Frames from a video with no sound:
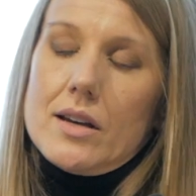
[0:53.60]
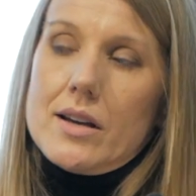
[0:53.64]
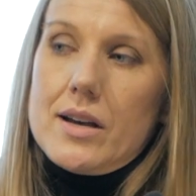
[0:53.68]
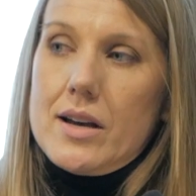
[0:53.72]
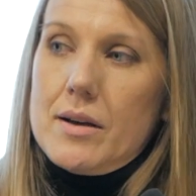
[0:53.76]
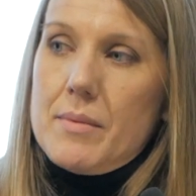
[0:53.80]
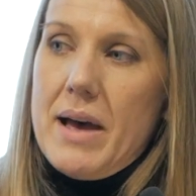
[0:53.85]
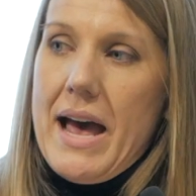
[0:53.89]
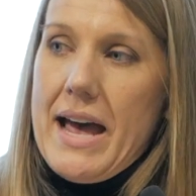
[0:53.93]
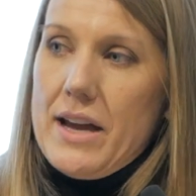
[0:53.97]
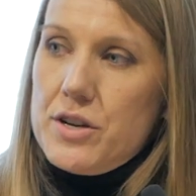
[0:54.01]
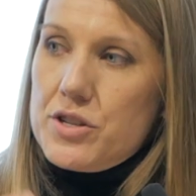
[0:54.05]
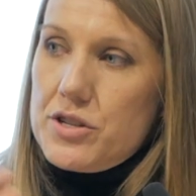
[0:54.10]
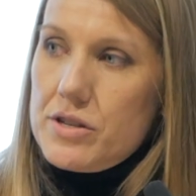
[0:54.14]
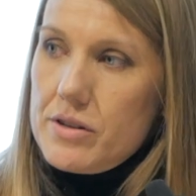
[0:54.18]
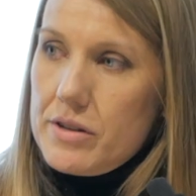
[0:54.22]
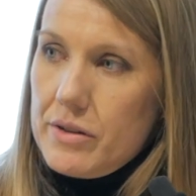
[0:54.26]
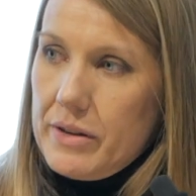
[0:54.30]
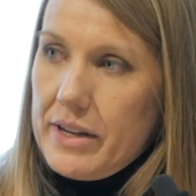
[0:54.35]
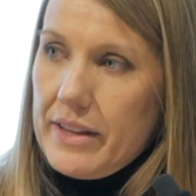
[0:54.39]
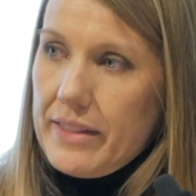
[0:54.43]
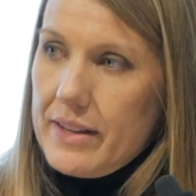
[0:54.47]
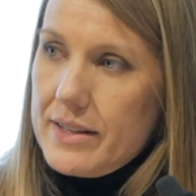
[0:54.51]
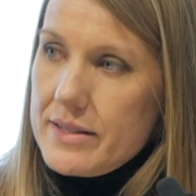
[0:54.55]
As you're
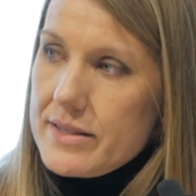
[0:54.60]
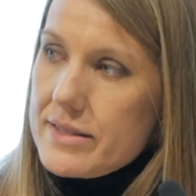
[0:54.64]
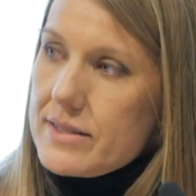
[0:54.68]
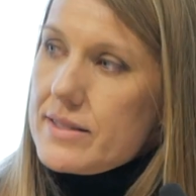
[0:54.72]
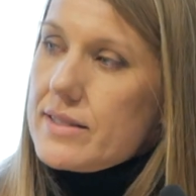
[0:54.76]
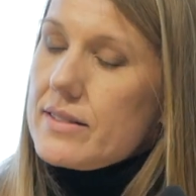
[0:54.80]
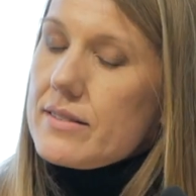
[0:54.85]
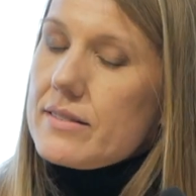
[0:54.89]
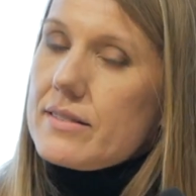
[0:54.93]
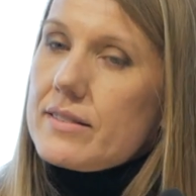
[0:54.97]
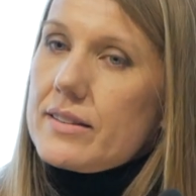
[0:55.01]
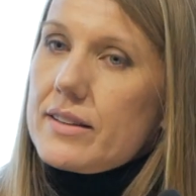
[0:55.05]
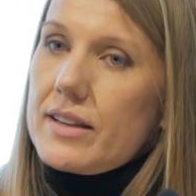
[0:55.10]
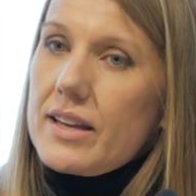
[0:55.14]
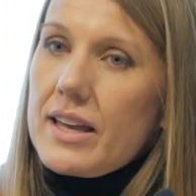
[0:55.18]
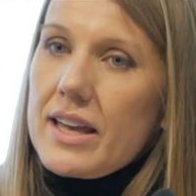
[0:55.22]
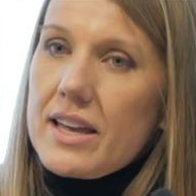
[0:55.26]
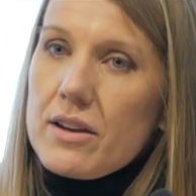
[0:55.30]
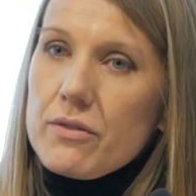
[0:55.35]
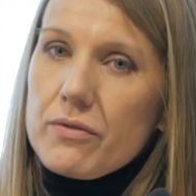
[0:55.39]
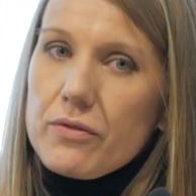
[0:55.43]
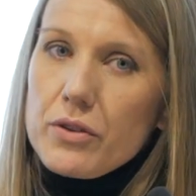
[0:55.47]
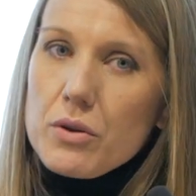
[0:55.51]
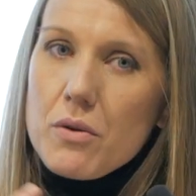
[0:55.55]
doing this,
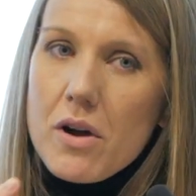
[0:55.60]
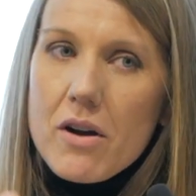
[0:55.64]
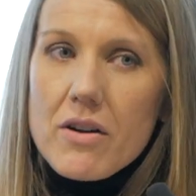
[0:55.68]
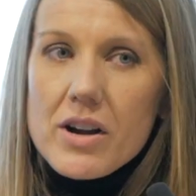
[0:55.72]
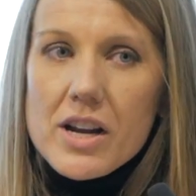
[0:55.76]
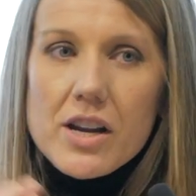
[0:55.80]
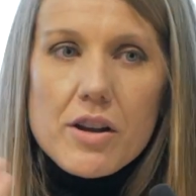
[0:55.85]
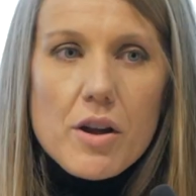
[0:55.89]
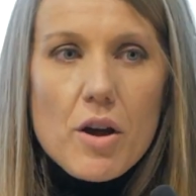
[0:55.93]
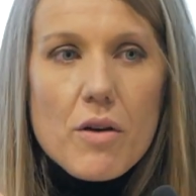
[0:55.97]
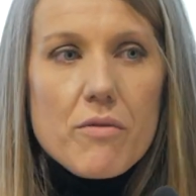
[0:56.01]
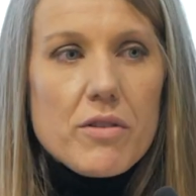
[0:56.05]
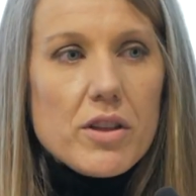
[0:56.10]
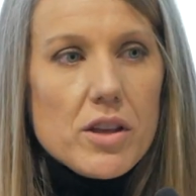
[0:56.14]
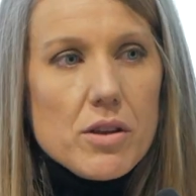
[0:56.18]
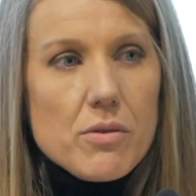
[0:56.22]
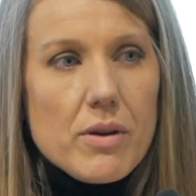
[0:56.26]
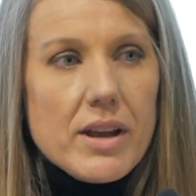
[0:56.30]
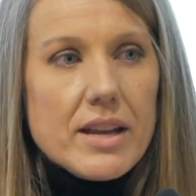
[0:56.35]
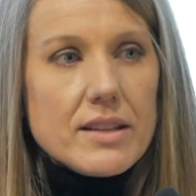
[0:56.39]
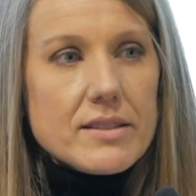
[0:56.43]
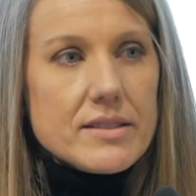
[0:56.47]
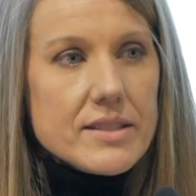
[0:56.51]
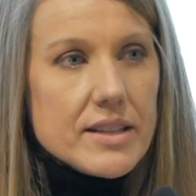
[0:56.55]
if you already know that
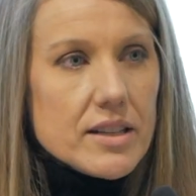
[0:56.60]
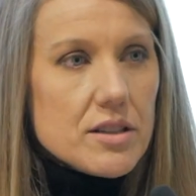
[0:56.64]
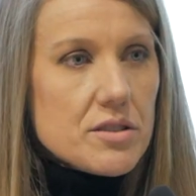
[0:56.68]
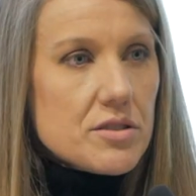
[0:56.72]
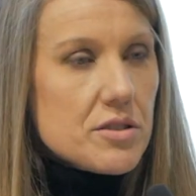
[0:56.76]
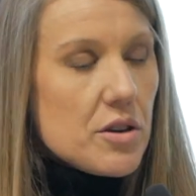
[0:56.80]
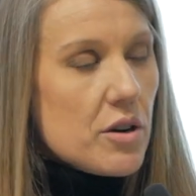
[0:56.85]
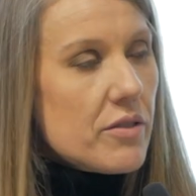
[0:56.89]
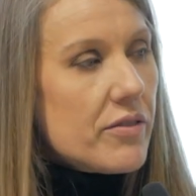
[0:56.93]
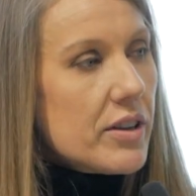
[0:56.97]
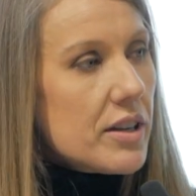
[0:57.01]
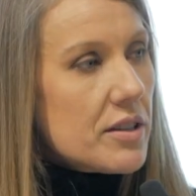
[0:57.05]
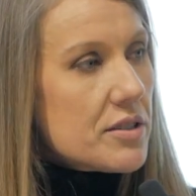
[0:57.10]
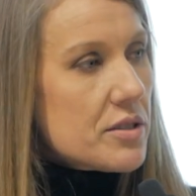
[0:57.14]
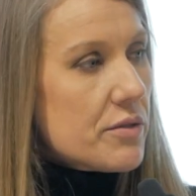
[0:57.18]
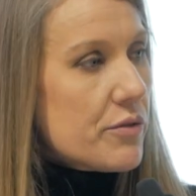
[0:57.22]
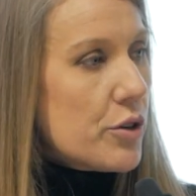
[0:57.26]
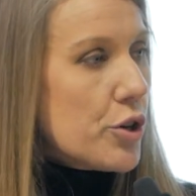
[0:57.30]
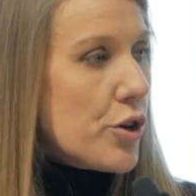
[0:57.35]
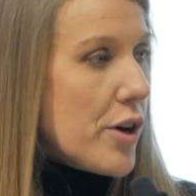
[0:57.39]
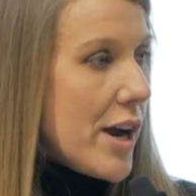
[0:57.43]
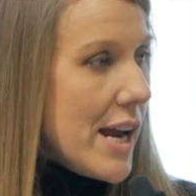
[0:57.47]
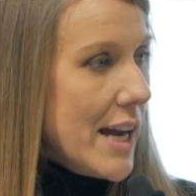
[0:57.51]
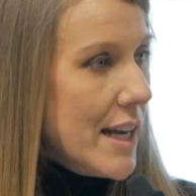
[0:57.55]
you ate 6 servings
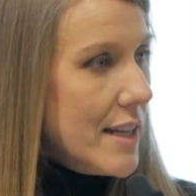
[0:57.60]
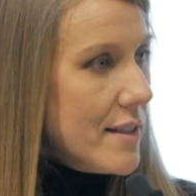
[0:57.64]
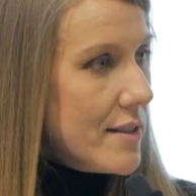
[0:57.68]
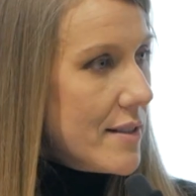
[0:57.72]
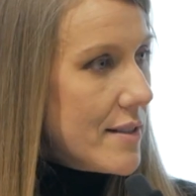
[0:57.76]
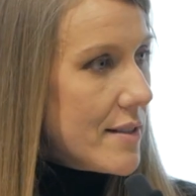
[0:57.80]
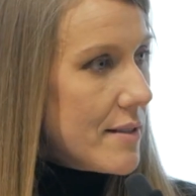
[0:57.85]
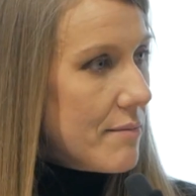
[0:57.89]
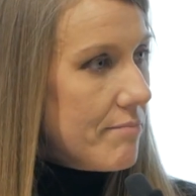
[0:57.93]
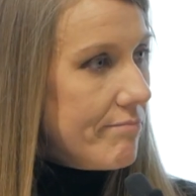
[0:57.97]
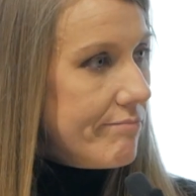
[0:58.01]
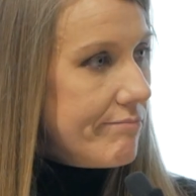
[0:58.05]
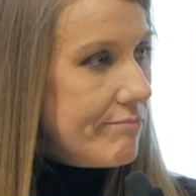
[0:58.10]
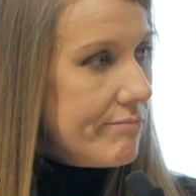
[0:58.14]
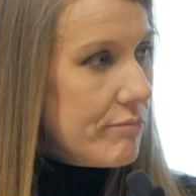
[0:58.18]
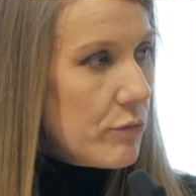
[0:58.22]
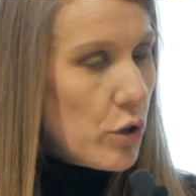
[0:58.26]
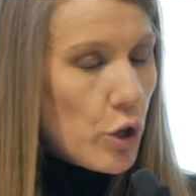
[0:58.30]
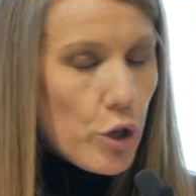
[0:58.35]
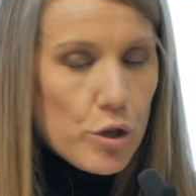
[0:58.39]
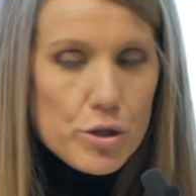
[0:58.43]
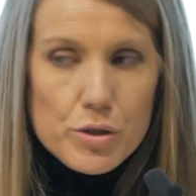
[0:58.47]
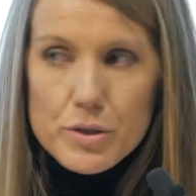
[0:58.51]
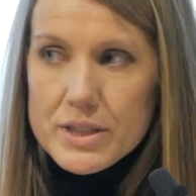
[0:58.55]
of grains,
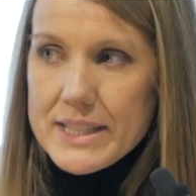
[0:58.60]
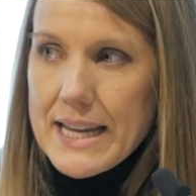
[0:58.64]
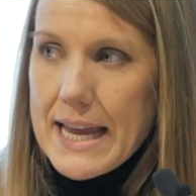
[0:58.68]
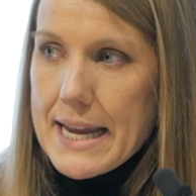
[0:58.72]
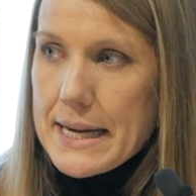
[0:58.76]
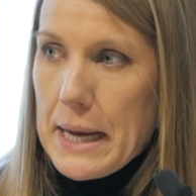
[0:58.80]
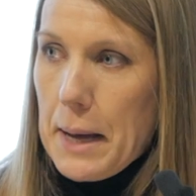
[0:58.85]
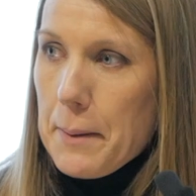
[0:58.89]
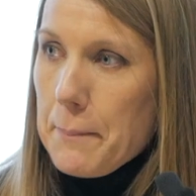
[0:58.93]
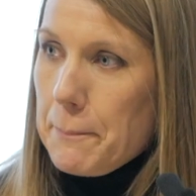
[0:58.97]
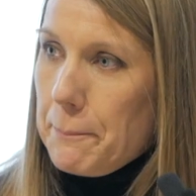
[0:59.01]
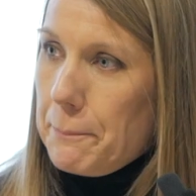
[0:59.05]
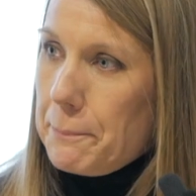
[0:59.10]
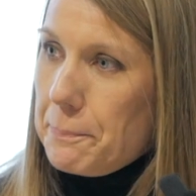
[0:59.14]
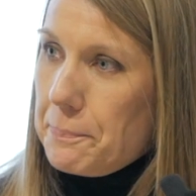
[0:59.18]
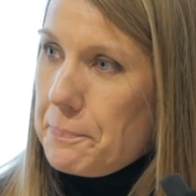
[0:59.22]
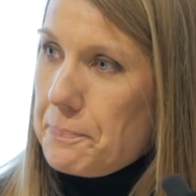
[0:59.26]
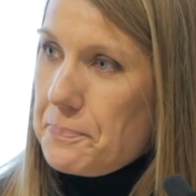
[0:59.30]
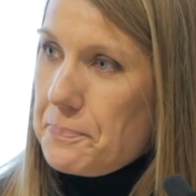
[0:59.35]
could you stand up?